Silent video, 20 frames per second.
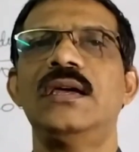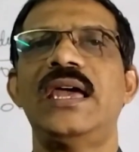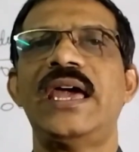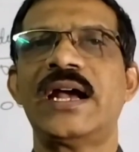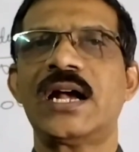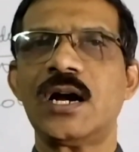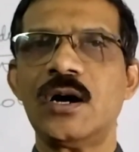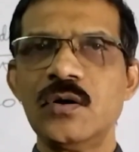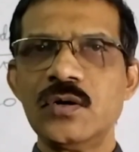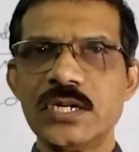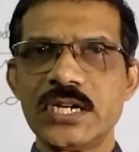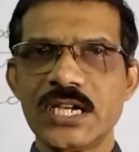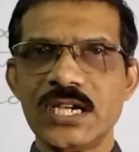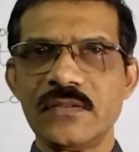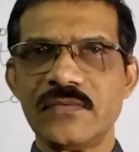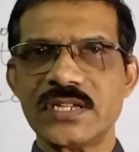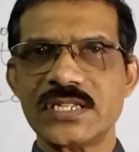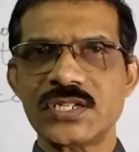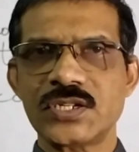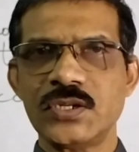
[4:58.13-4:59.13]
accounting
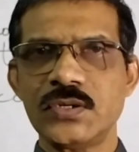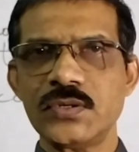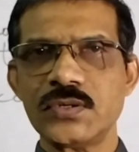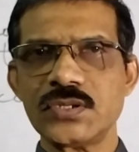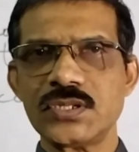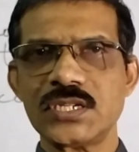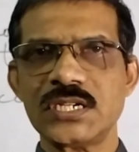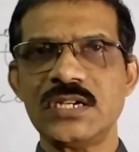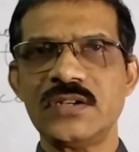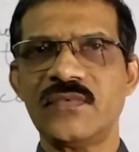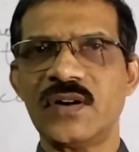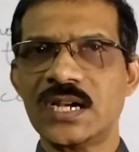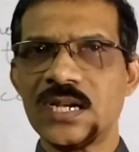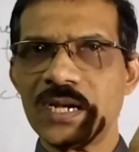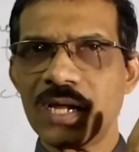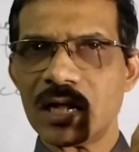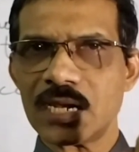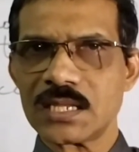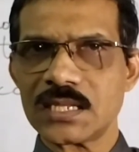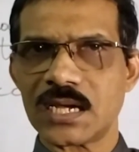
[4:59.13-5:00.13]
was used in one
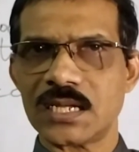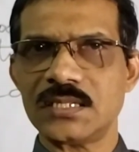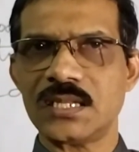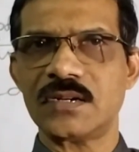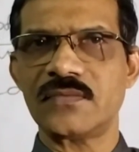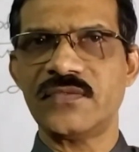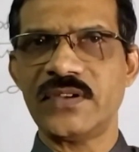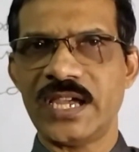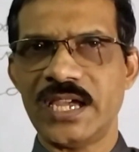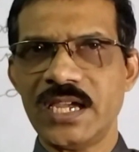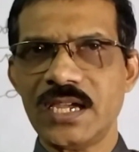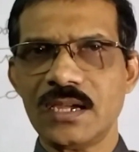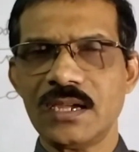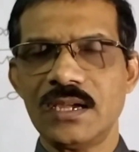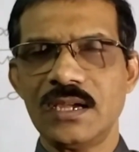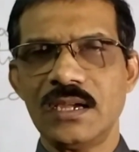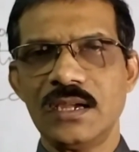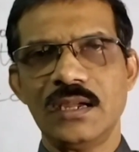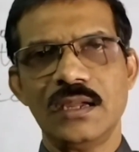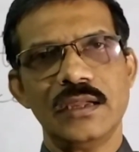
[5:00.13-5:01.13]
or the other way
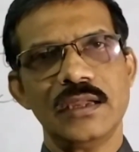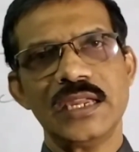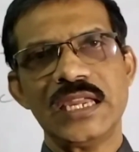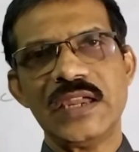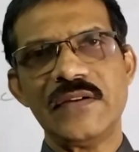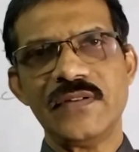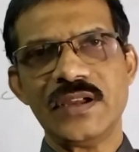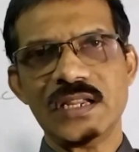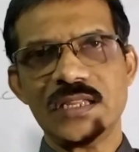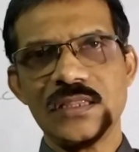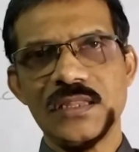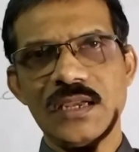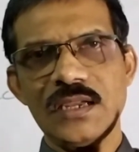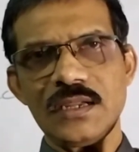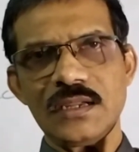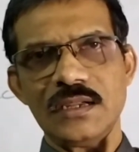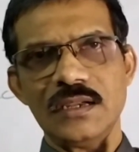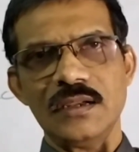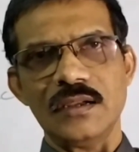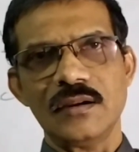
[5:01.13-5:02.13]
even in
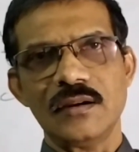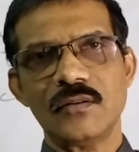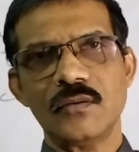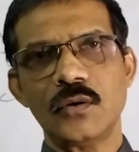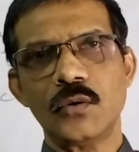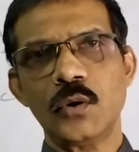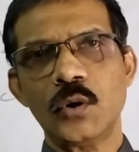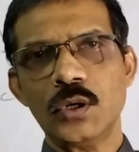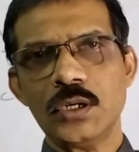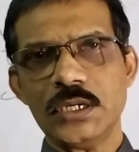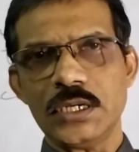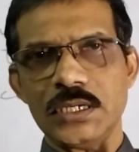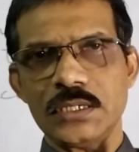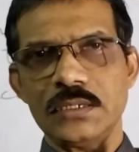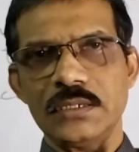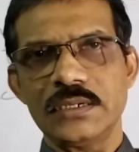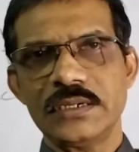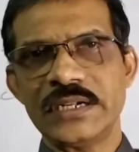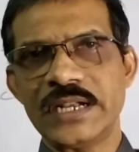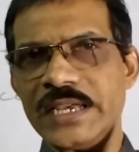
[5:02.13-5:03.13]
the old
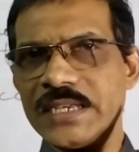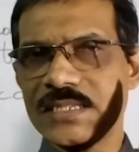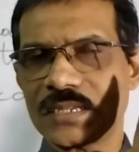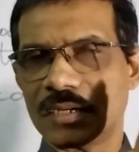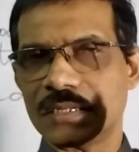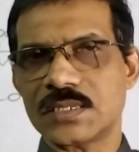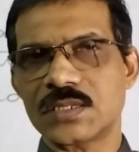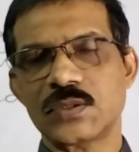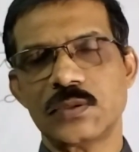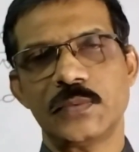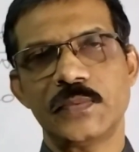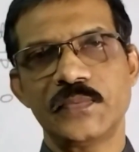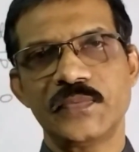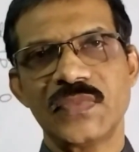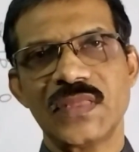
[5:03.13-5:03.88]
days also,